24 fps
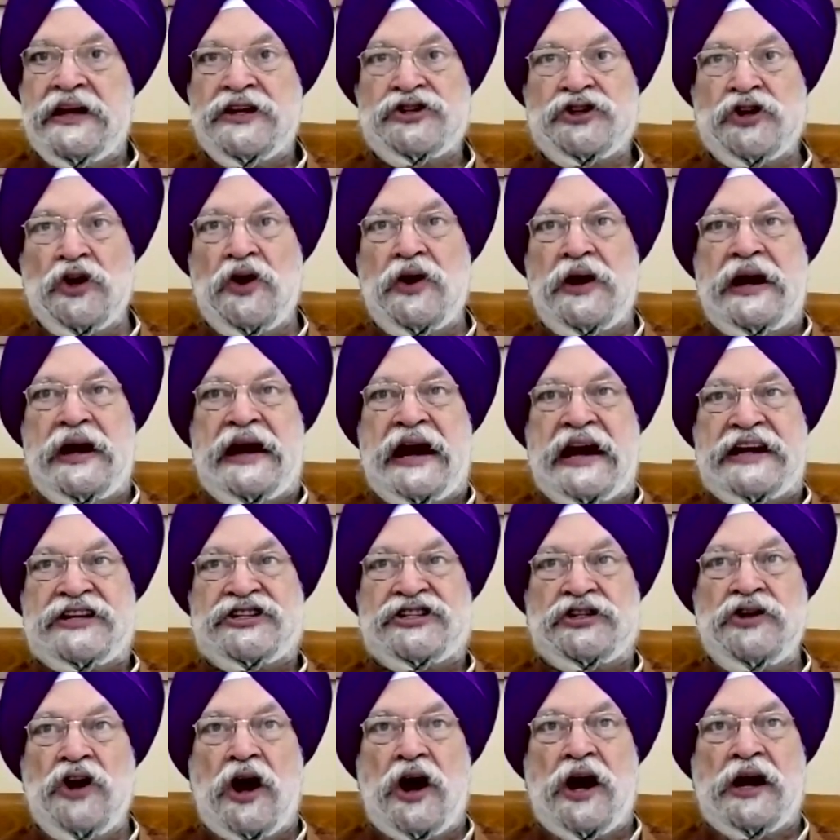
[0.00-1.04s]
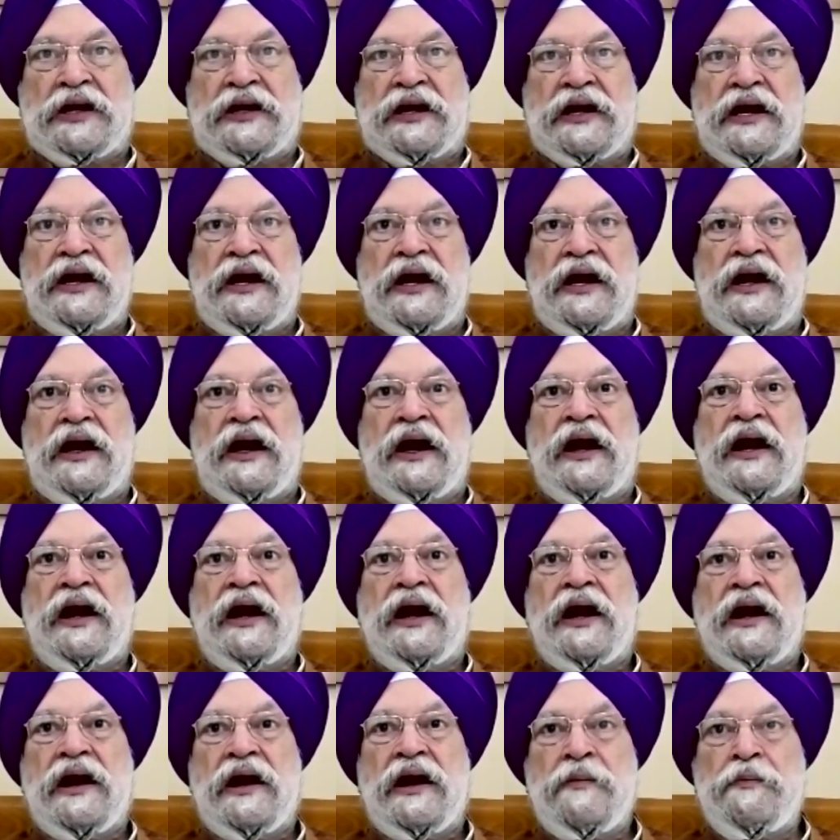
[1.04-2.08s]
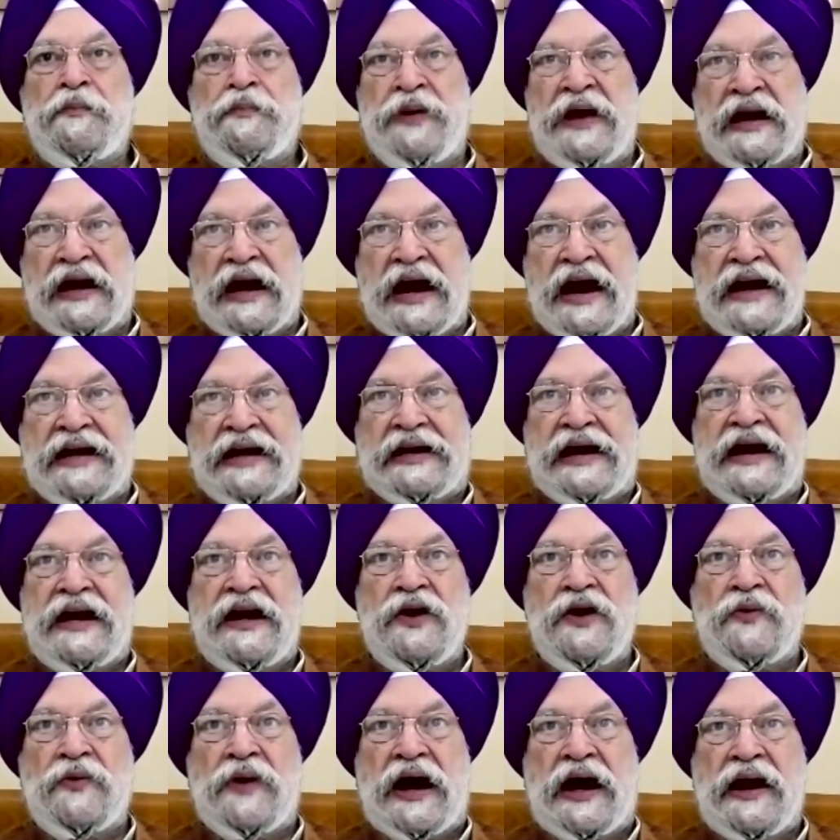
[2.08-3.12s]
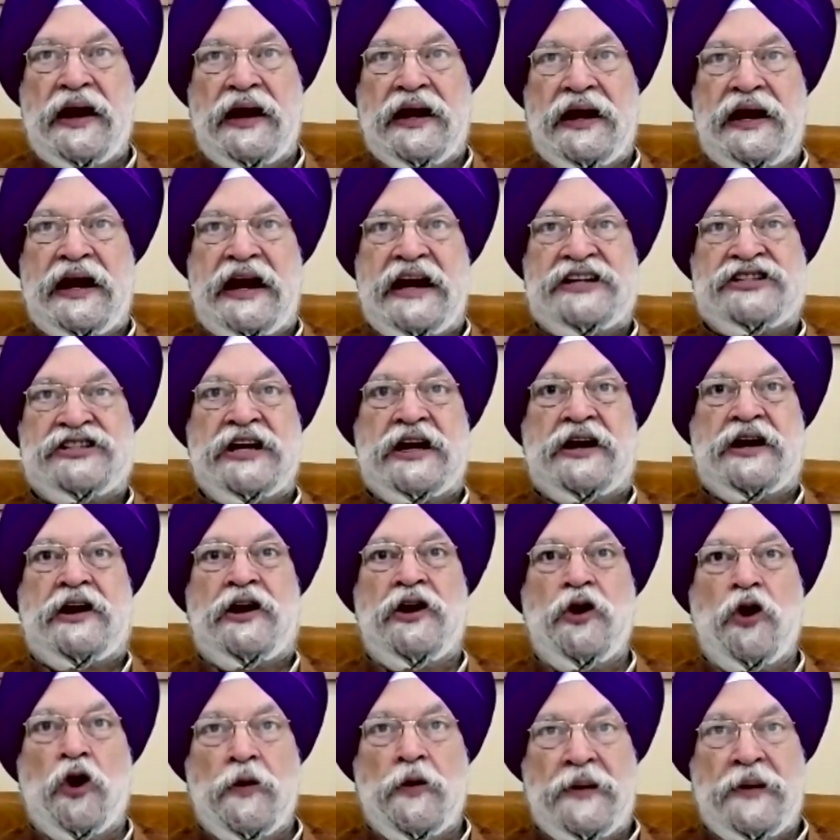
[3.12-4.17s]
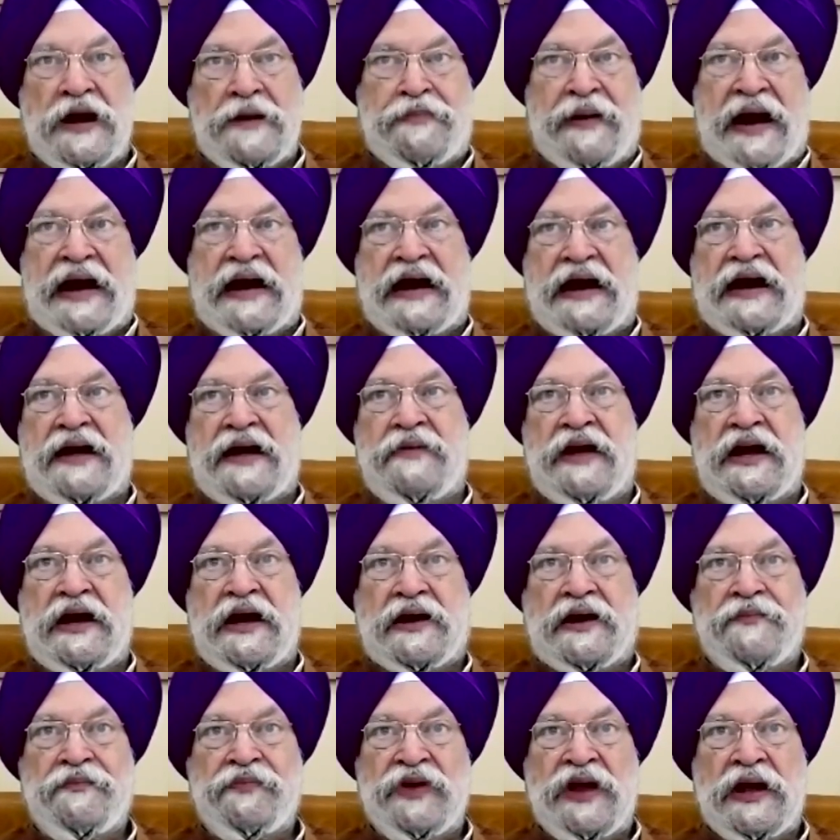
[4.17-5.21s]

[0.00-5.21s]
So let's not berate anyone. It's a global pandemic.